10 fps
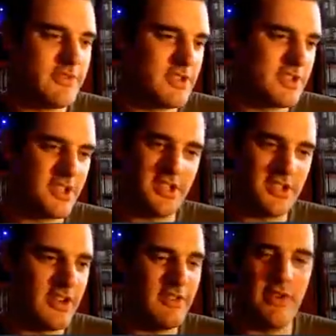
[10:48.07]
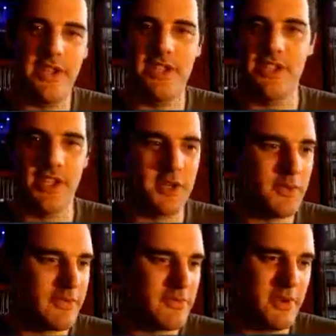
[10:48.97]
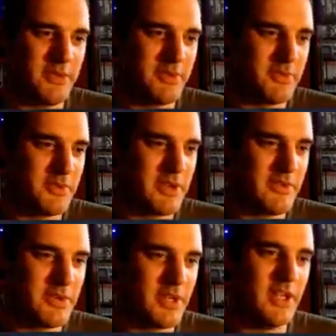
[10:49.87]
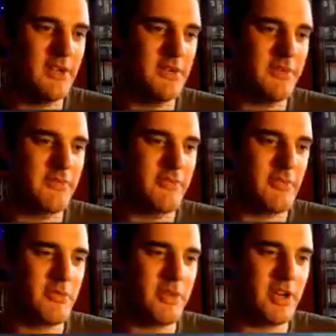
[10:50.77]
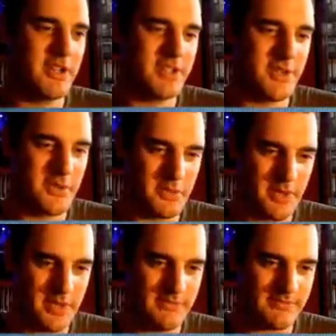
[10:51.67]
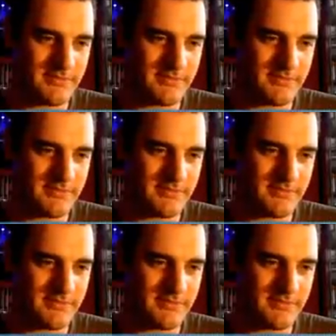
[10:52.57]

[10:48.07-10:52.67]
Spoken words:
just sliding around in a circle for a moment will give you a full bar. So I thought well,